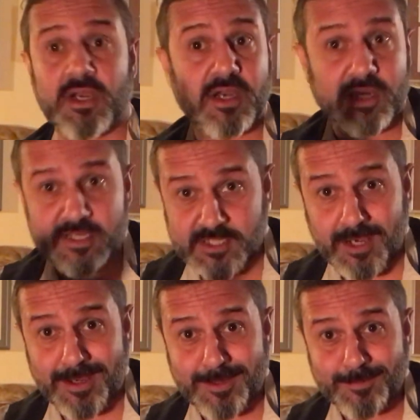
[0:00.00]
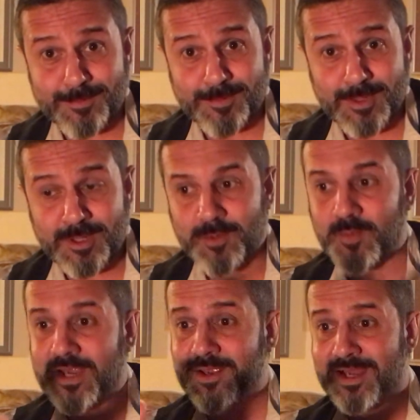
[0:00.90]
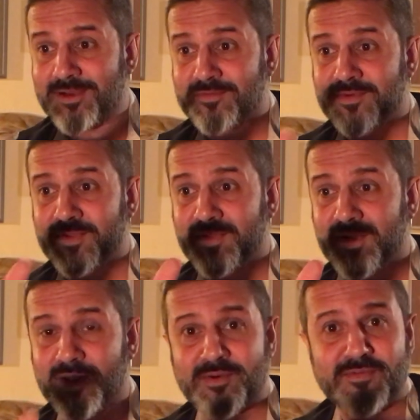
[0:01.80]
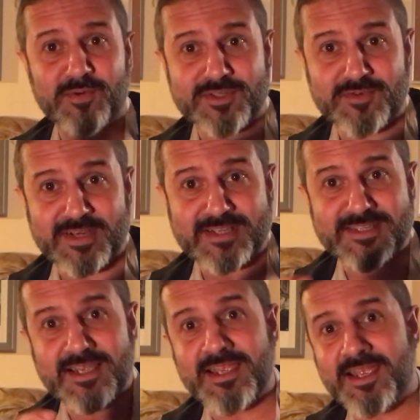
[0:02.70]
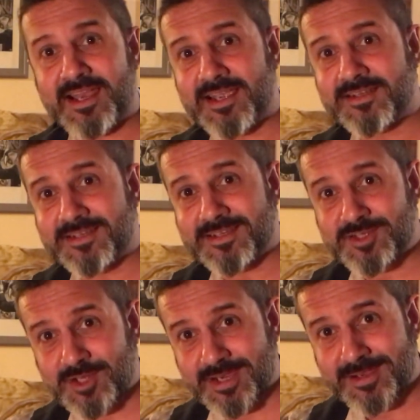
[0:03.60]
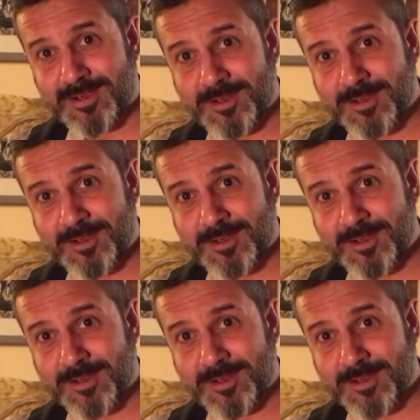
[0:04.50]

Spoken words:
a guitar where you have the lower 4 strings E, A, D, G